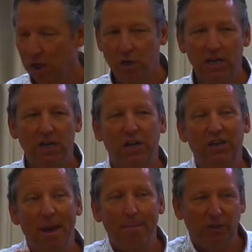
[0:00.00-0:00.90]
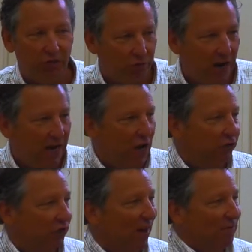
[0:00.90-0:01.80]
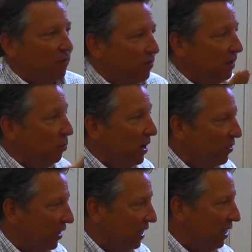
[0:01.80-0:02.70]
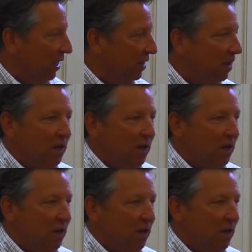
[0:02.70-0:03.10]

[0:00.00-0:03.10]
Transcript: You need to demonstrate a suffering with a kid.